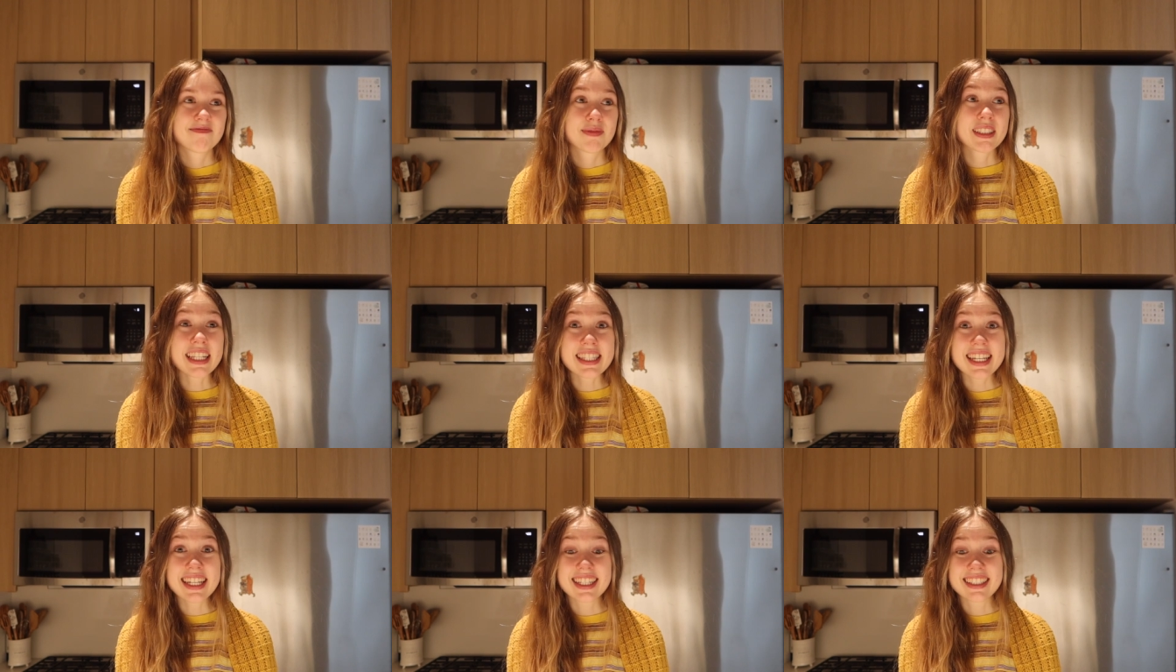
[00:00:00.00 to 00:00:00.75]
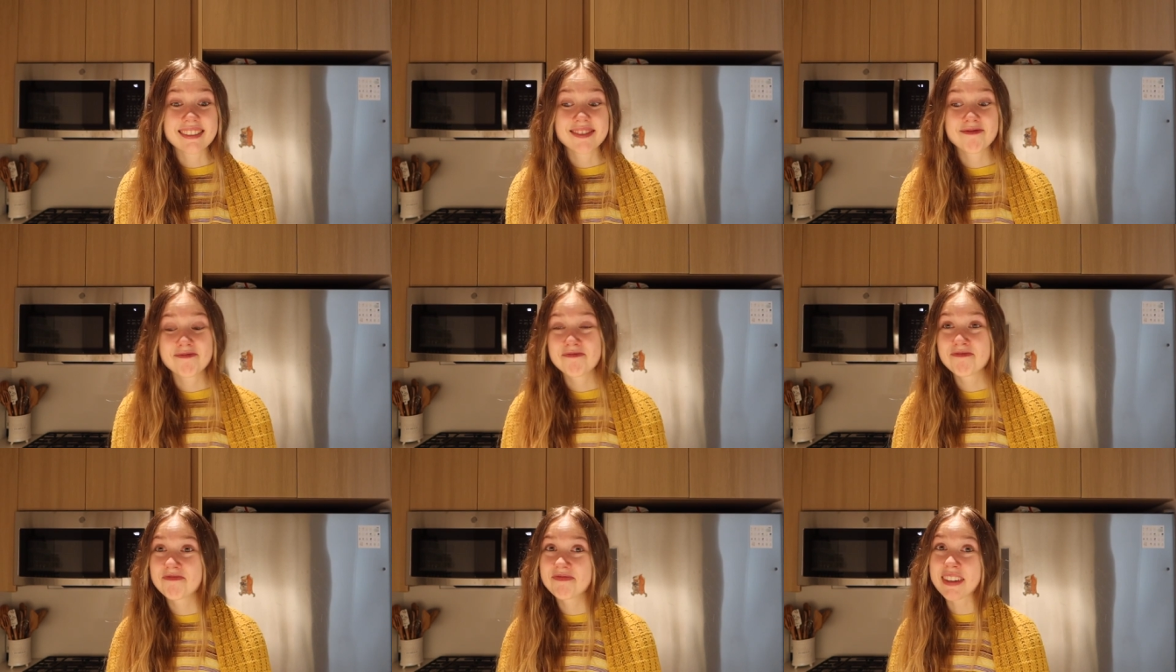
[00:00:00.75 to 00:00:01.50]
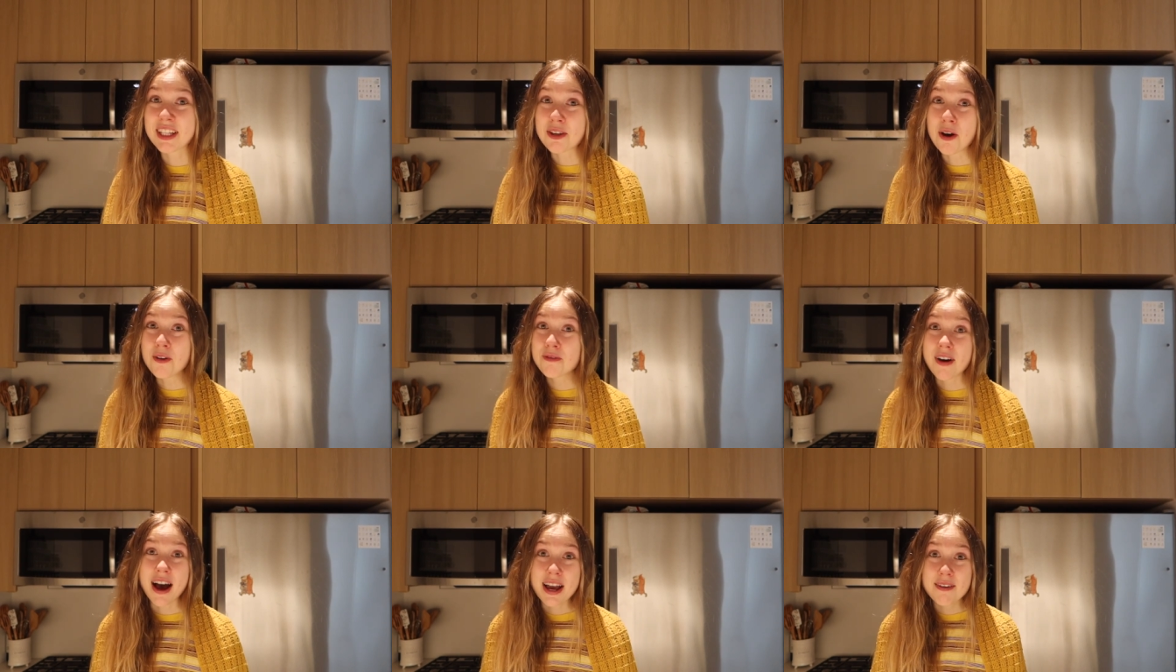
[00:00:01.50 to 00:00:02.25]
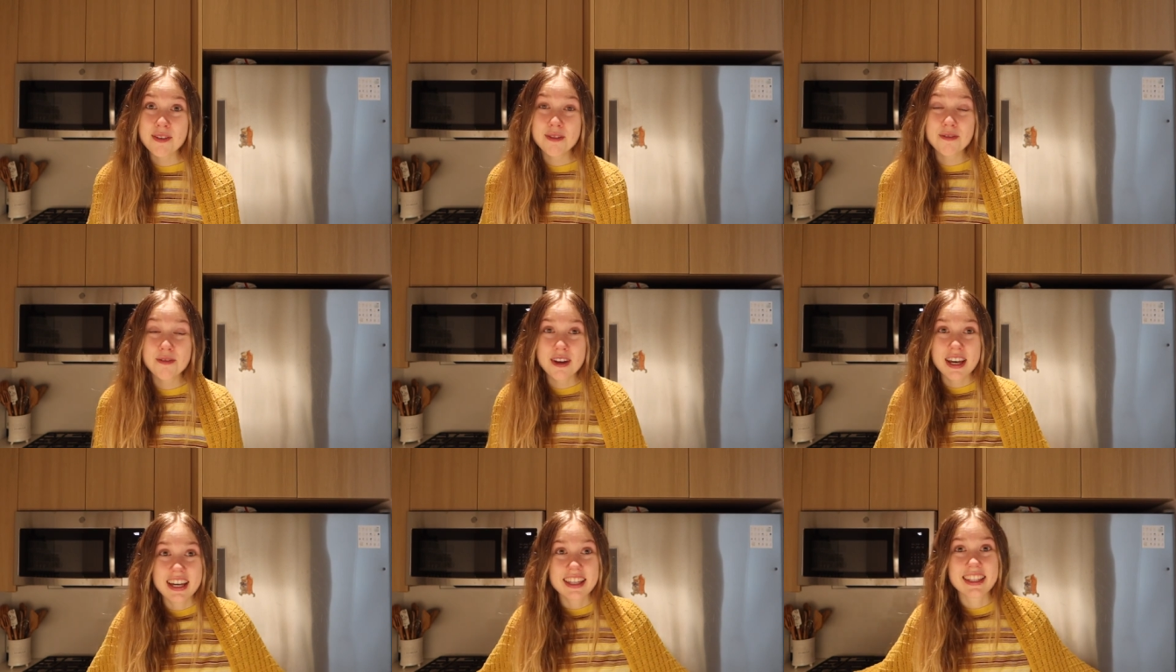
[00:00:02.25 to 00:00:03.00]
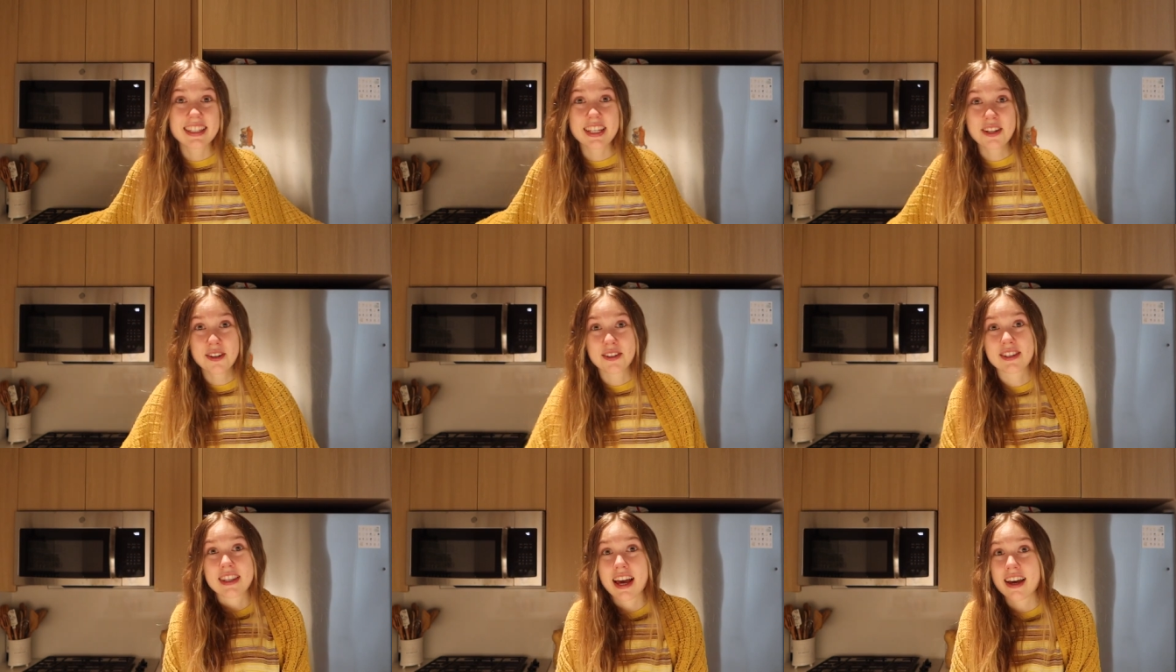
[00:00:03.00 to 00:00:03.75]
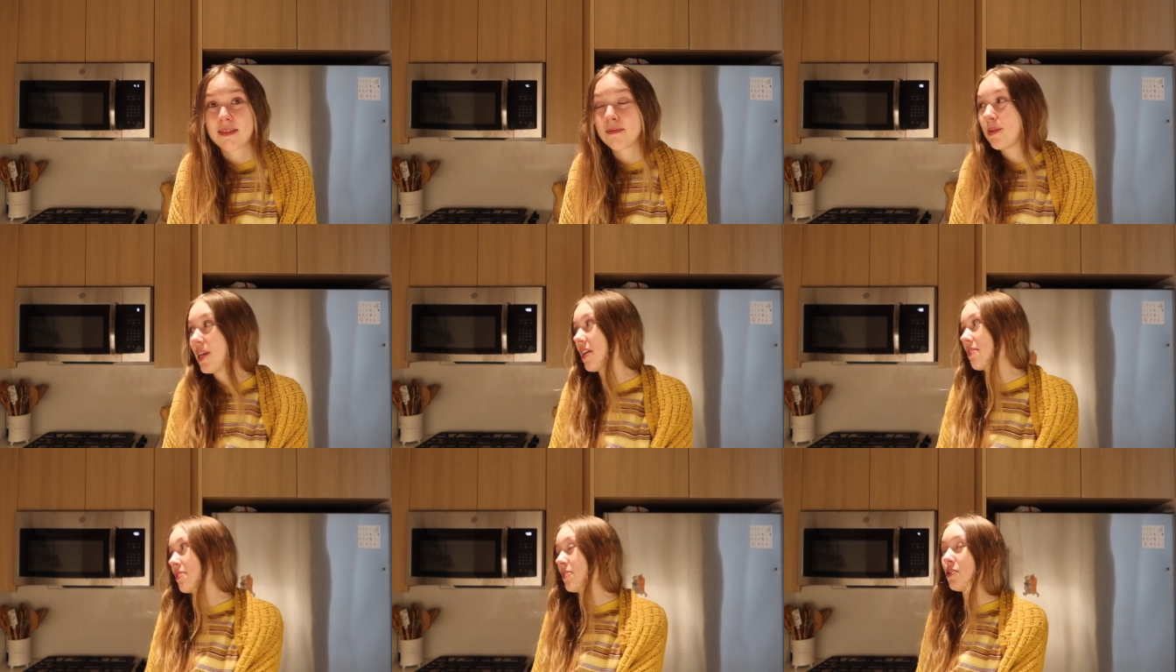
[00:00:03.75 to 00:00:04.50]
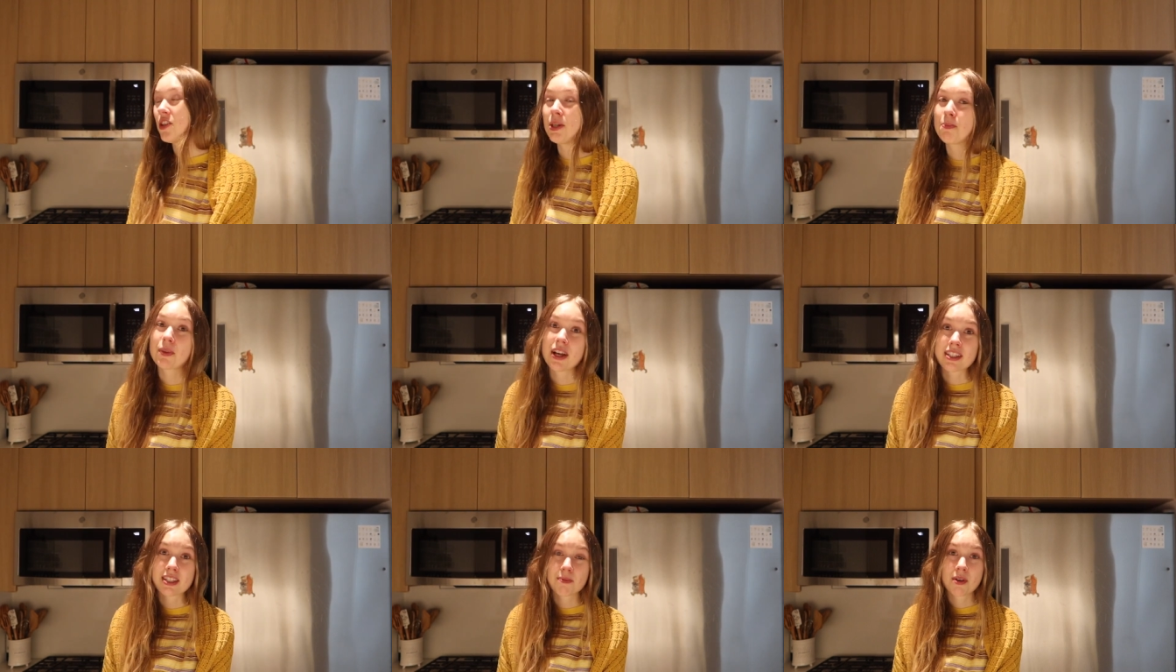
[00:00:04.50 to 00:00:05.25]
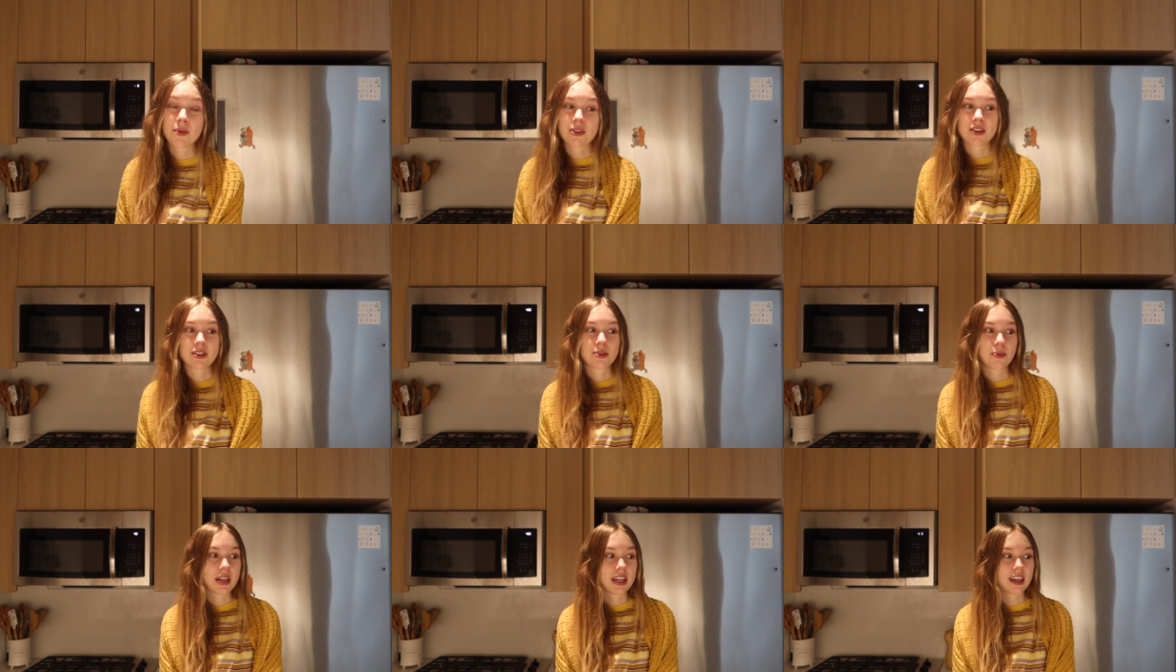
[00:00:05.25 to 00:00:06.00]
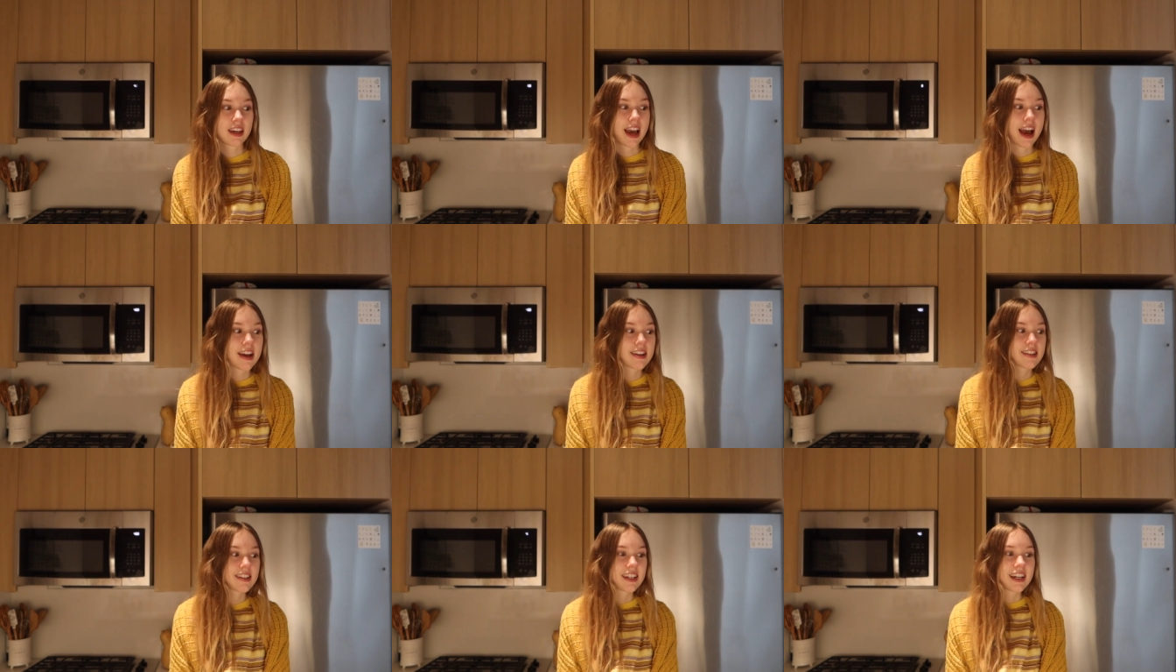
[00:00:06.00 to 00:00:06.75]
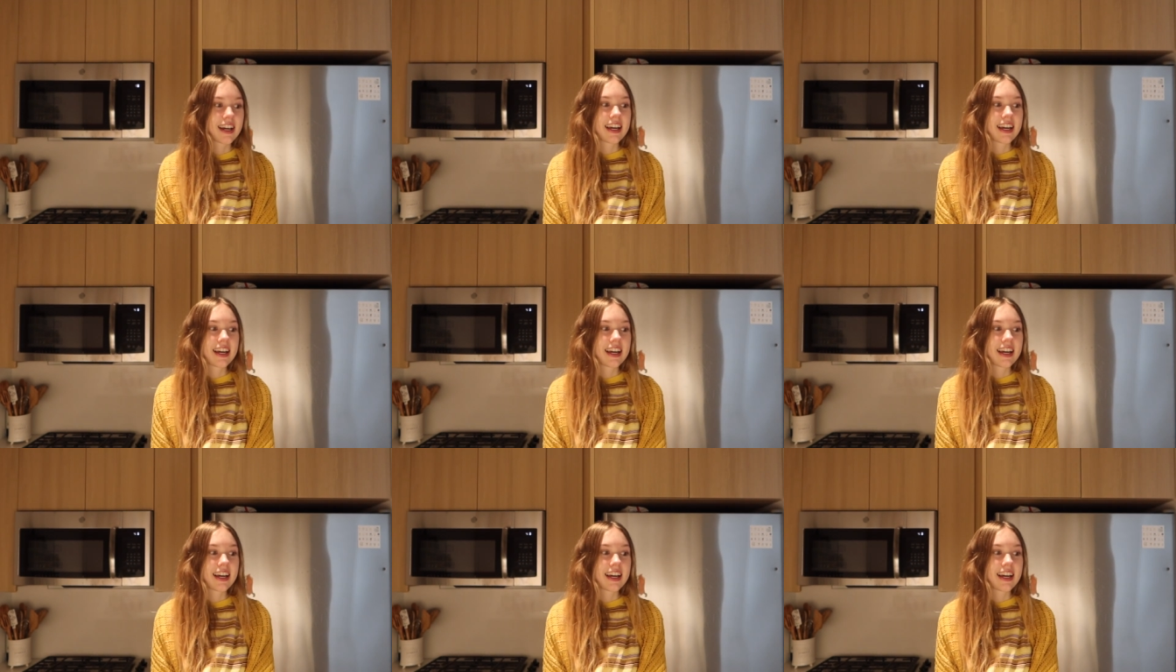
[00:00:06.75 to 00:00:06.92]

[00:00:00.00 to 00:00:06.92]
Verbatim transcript: but that's it that's all five of the dinners that beyond sushi blessed me with this week and